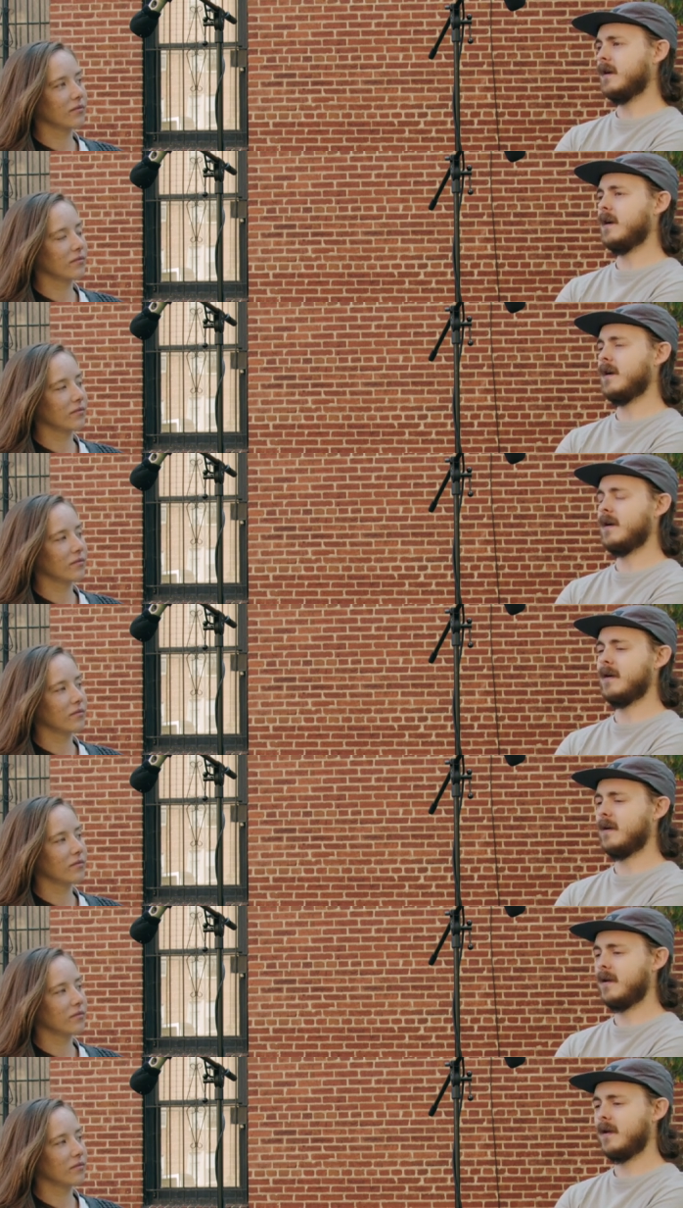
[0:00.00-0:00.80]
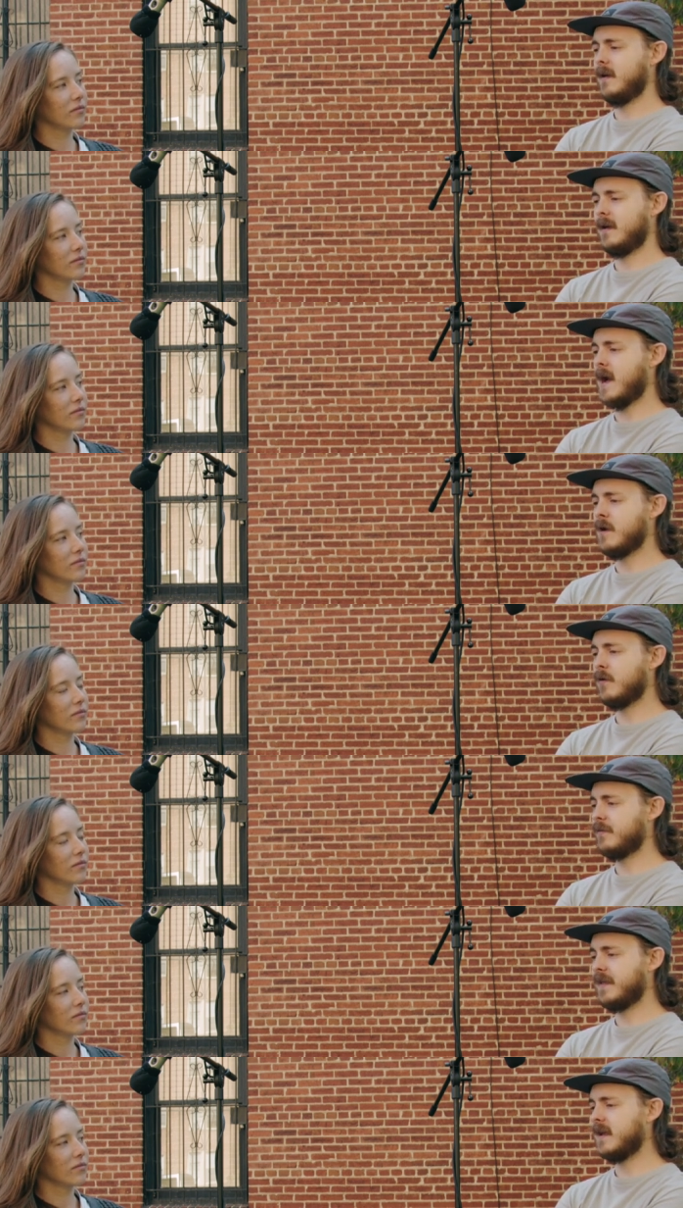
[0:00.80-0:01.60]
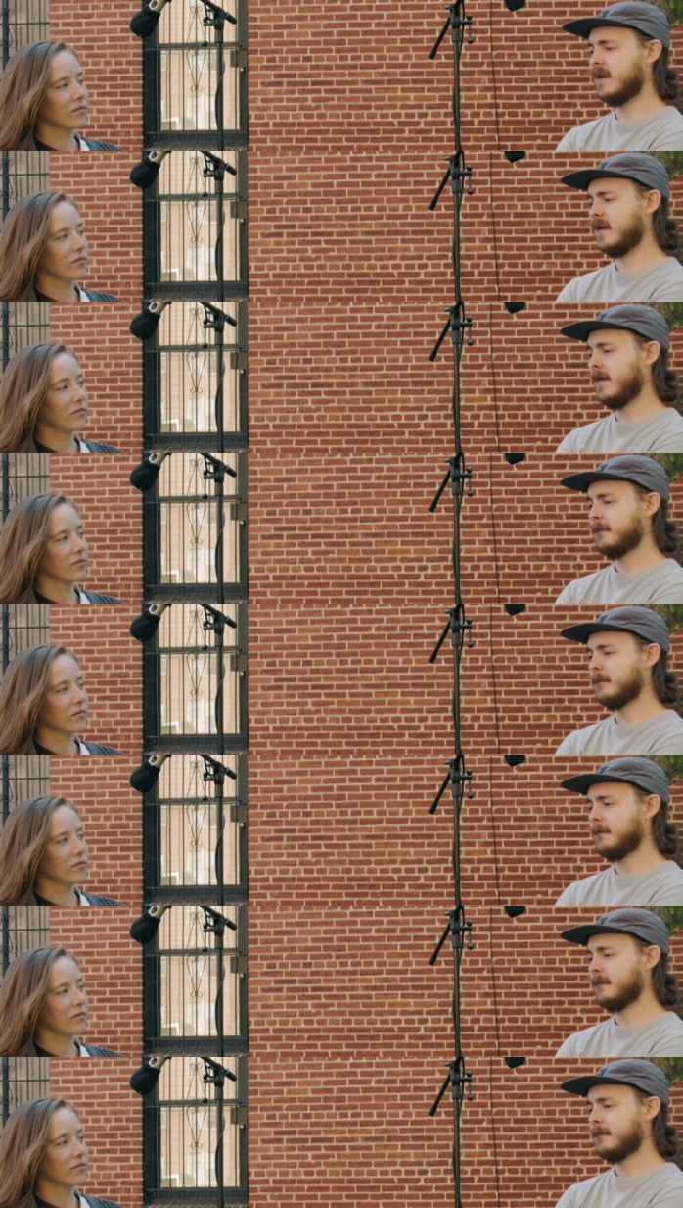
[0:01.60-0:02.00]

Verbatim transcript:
Speaker 1: Uh, I don't think.